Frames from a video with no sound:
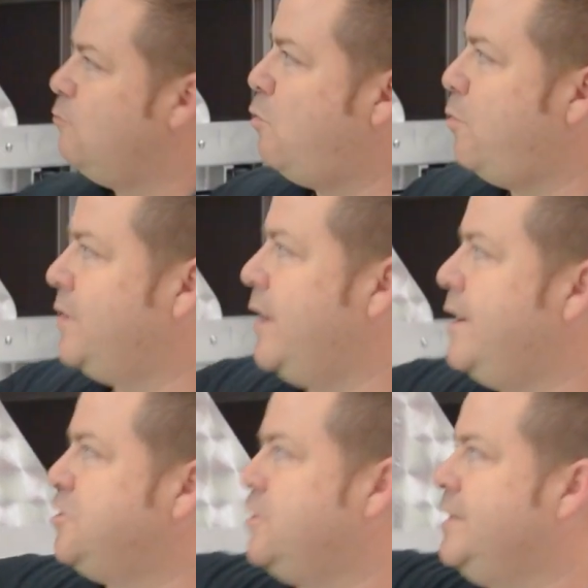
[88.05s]
We went with the
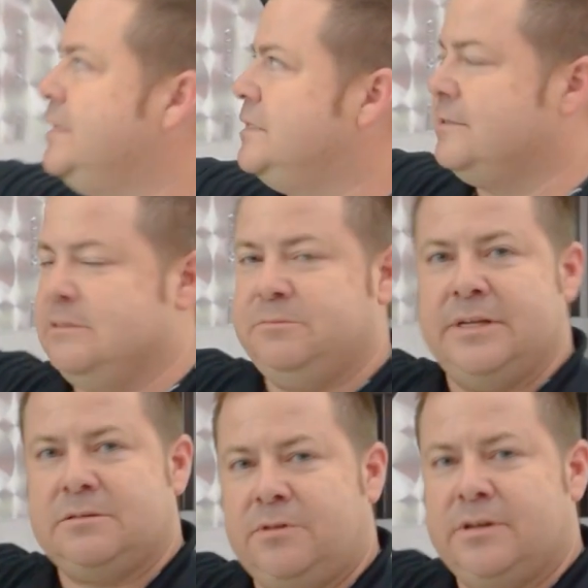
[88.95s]
HRT system
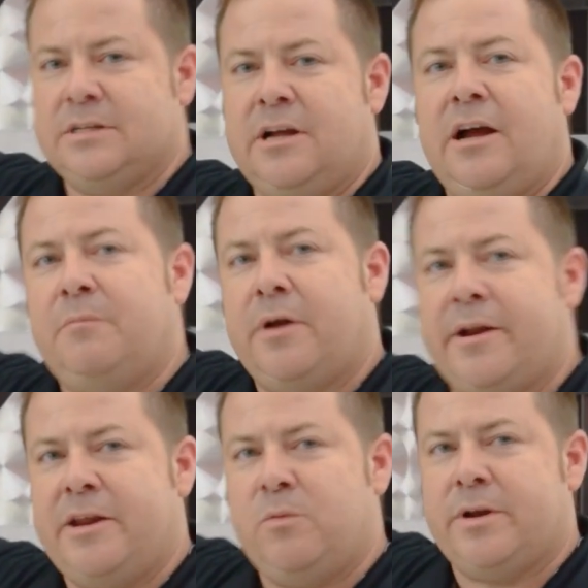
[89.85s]
that's really designed
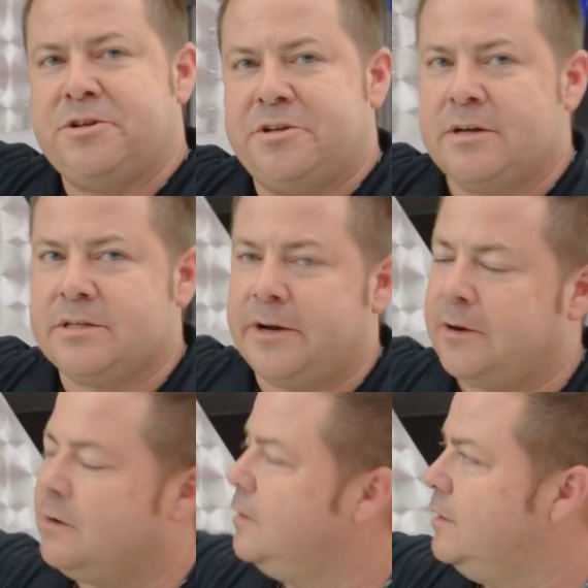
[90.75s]
by the E1 engineers
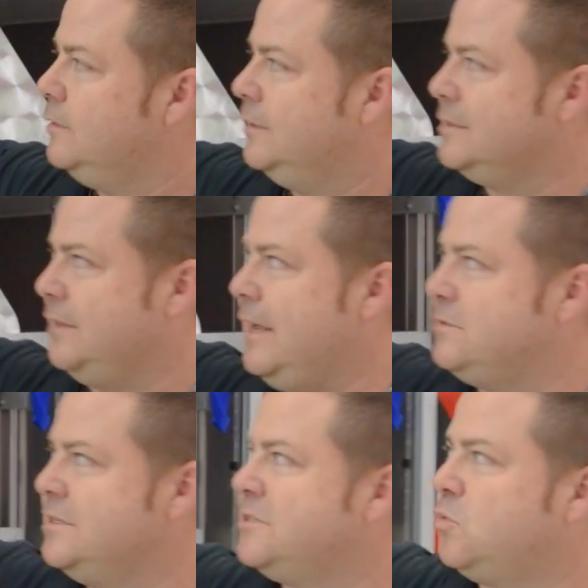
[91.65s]
here. This
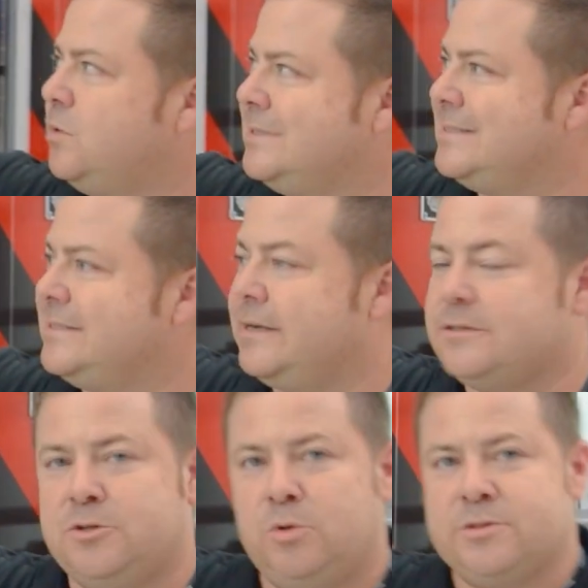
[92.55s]
allows us to run
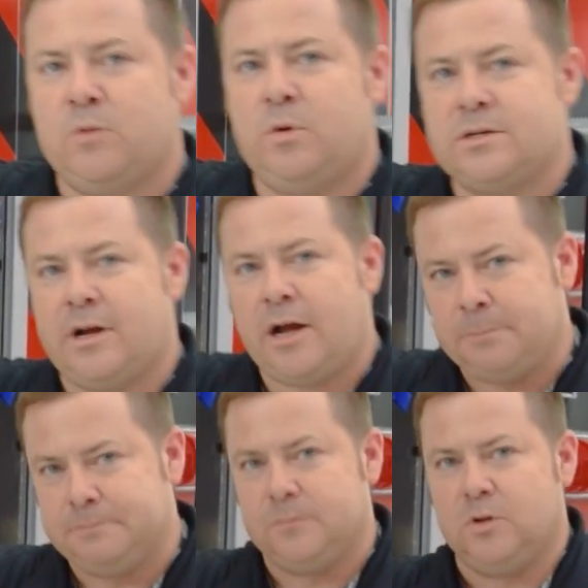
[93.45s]
6 tools at one
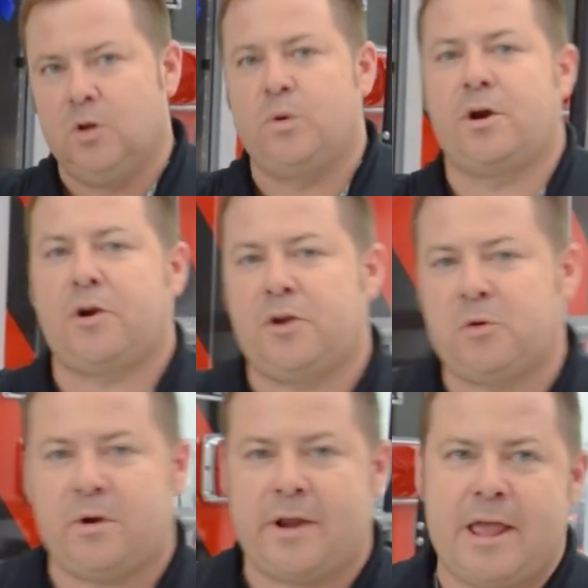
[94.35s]
time. We
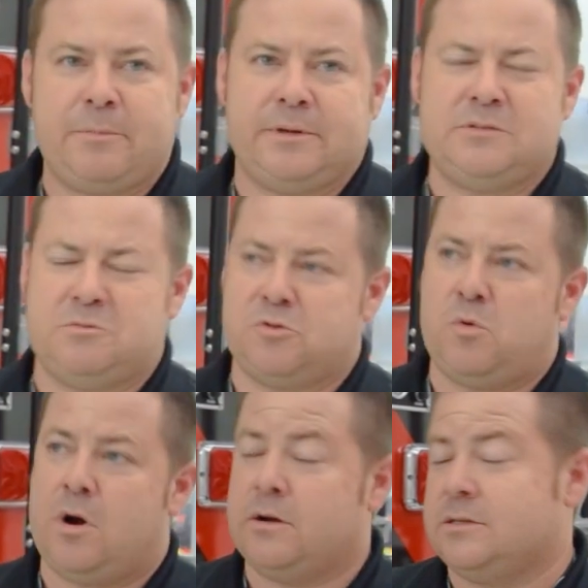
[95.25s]
currently run AMCUS, which
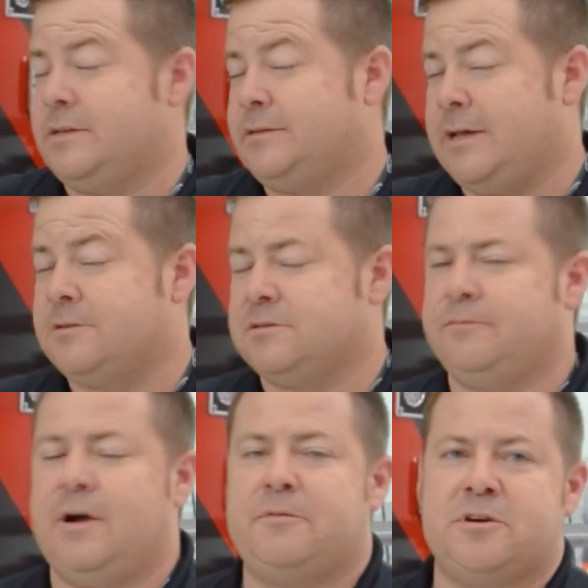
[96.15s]
requires
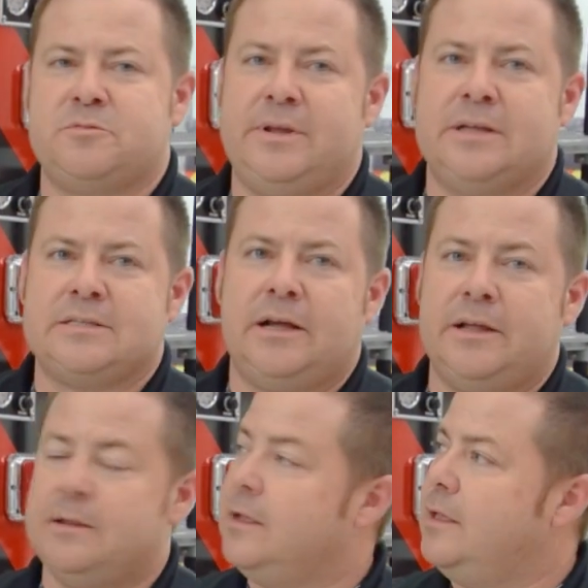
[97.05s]
10,500
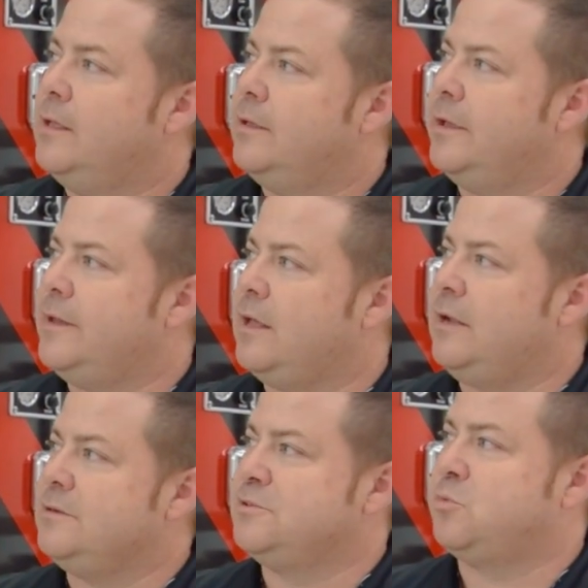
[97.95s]
PSI, and that
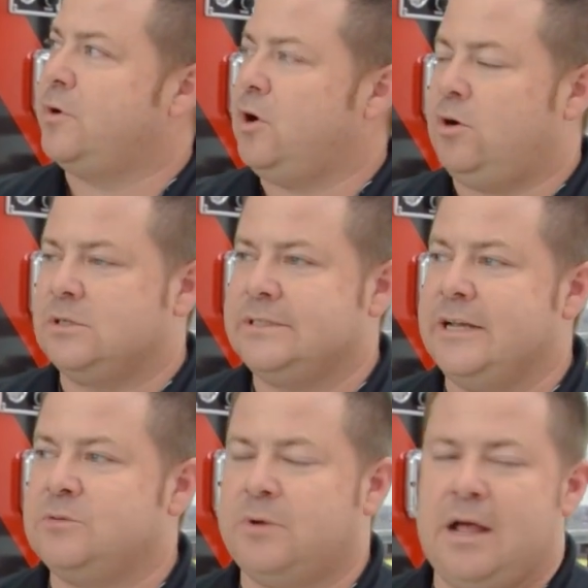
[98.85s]
allows us to run all
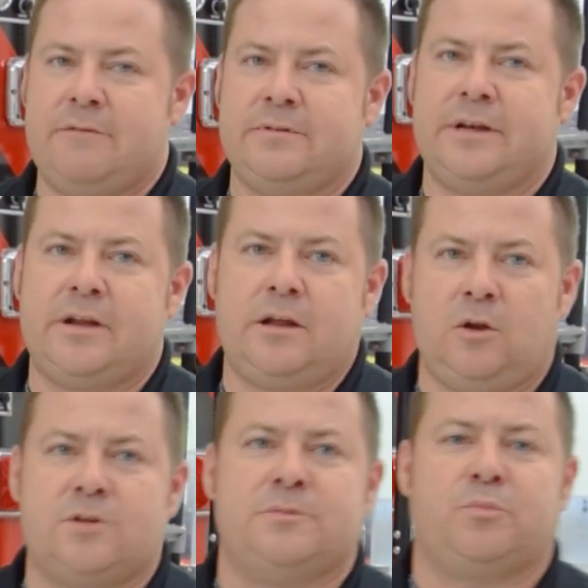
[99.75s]
6 without having any kind of loss in